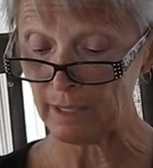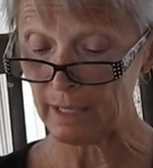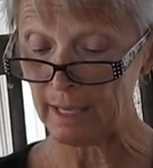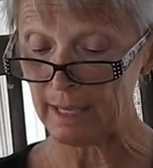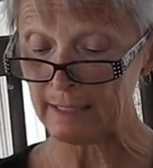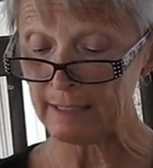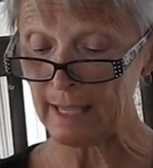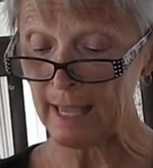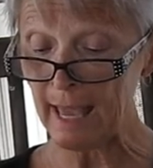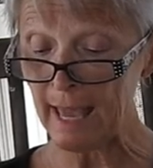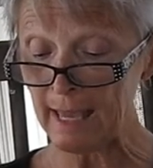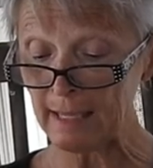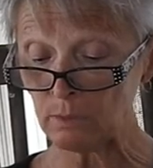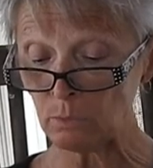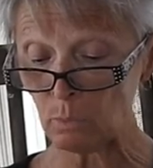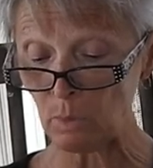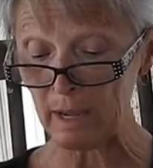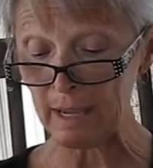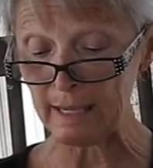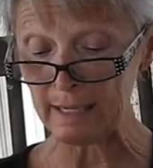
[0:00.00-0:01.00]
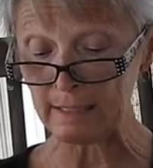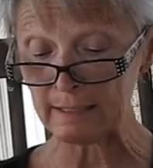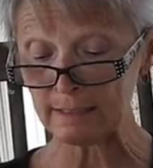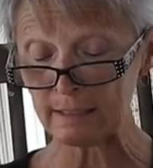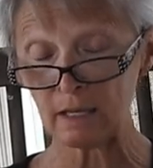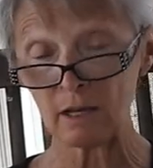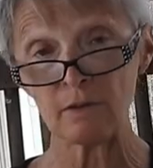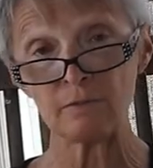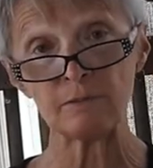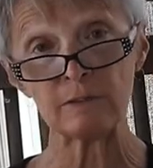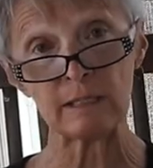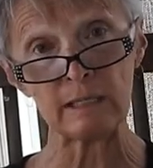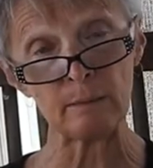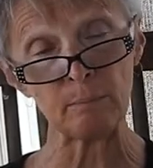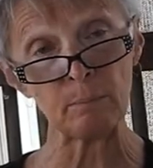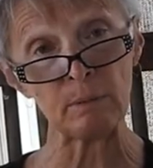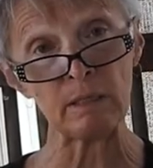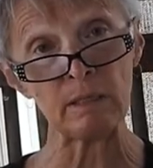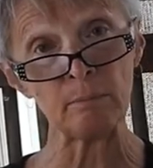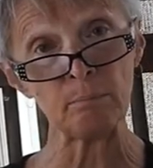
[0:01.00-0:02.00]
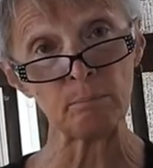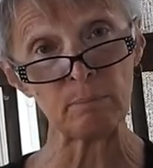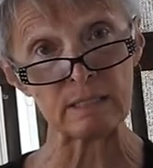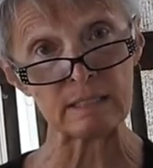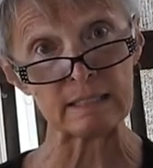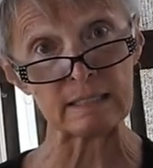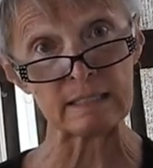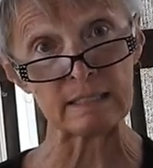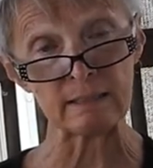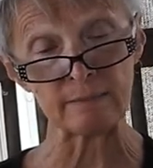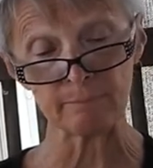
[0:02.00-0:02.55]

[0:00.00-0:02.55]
and had ways of keeping busy.